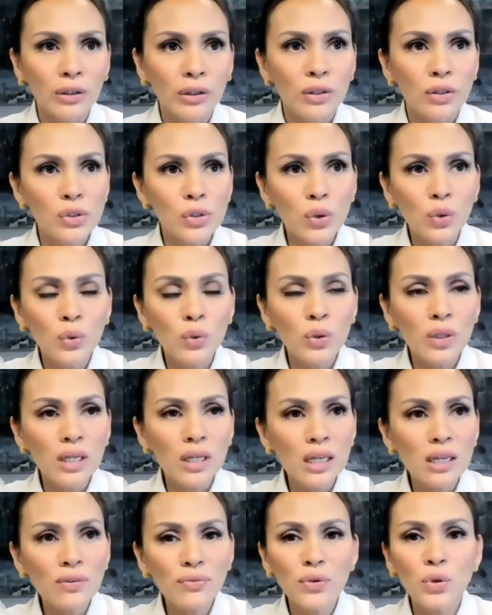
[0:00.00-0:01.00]
So
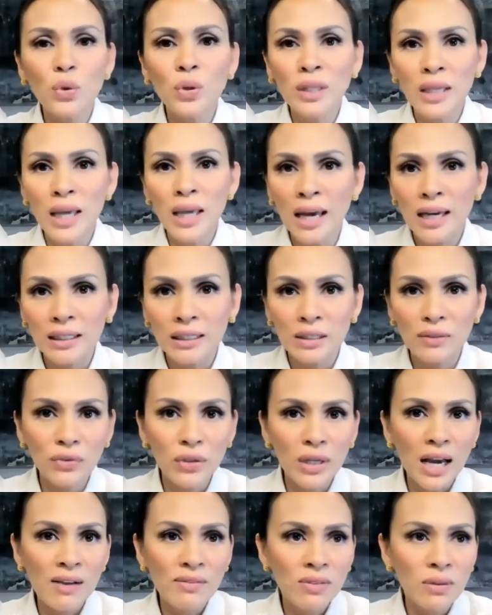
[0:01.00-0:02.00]
if you can, and if you
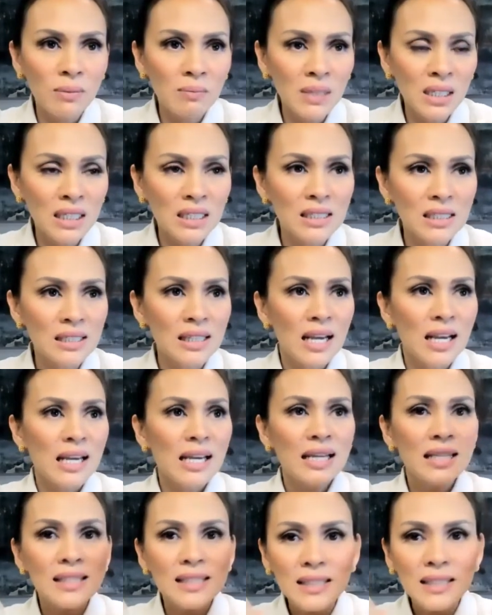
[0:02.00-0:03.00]
have the means,
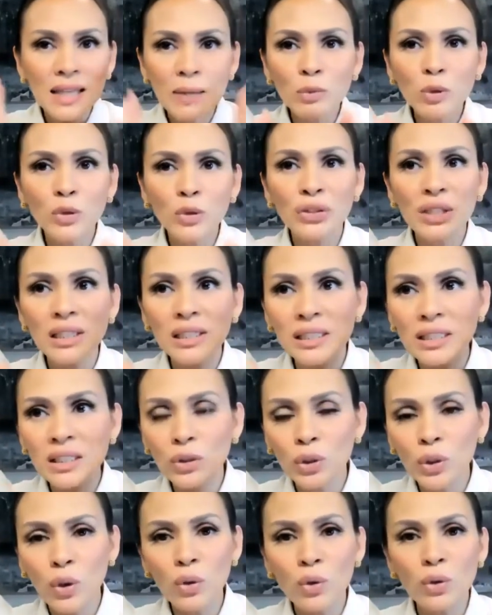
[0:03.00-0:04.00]
it's time to really, you
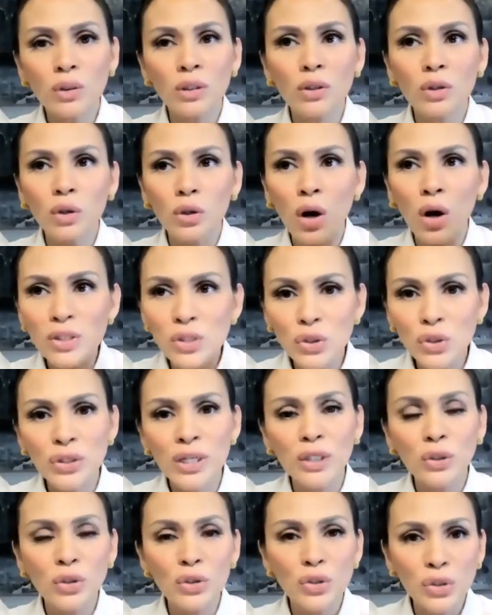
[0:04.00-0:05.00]
know,
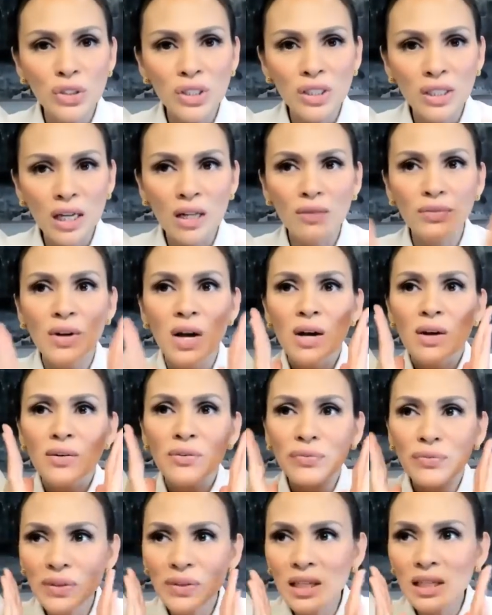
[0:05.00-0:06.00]
concentrate on yourself.
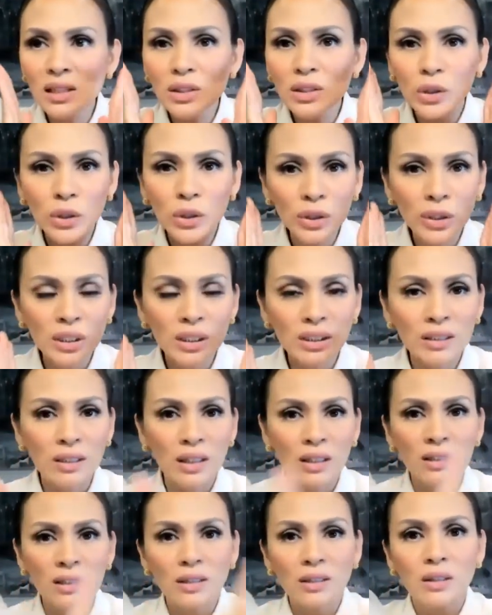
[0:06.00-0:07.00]
Feel
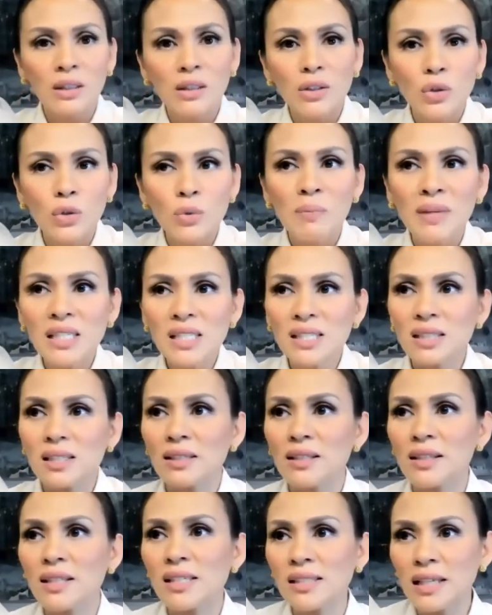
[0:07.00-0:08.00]
good. You miss
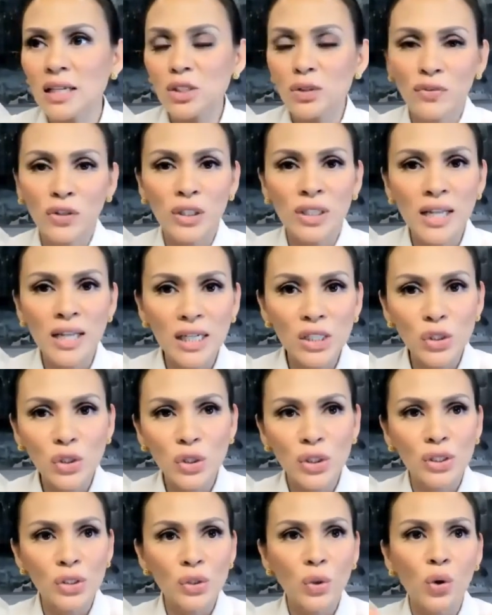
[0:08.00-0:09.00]
the sense of
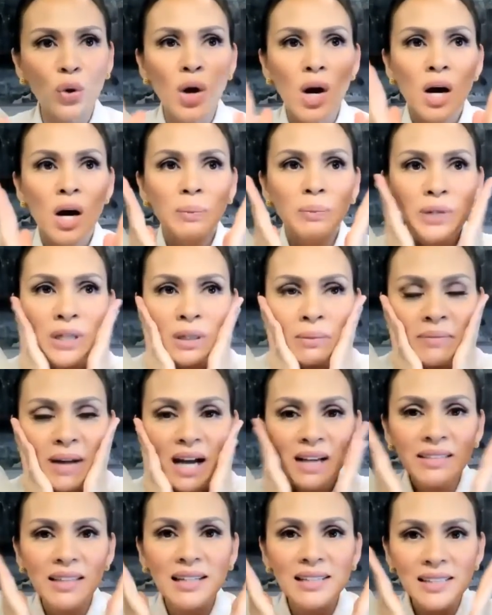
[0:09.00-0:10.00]
connection. So bring back
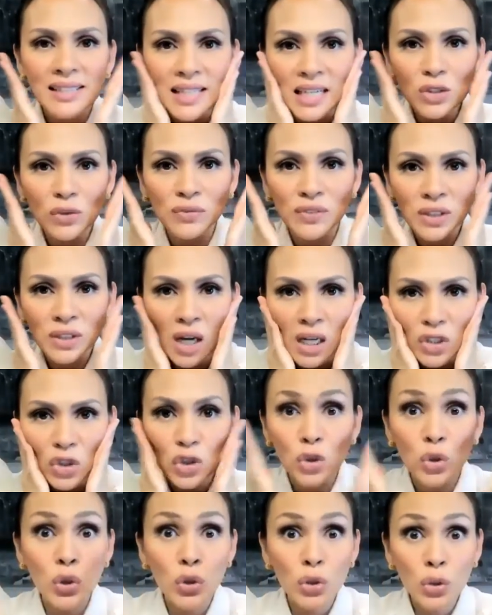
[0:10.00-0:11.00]
that sense of touch
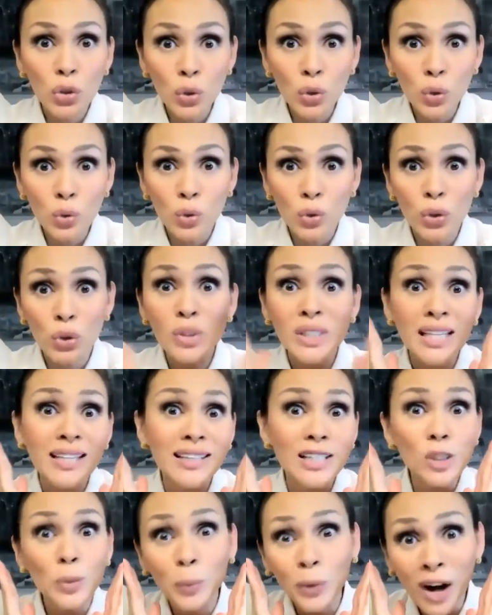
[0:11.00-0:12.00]
to you using
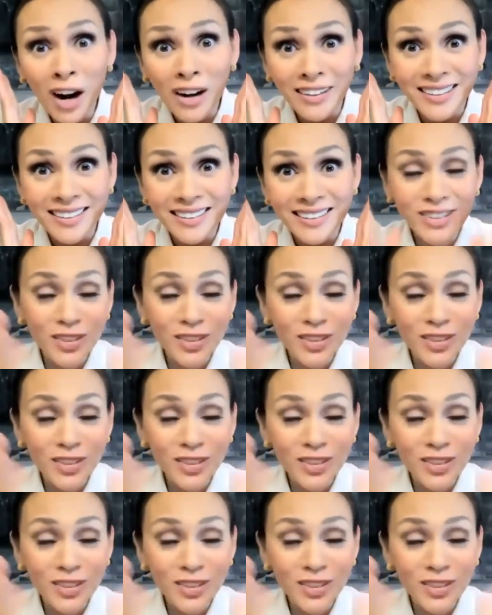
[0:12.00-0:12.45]
this product.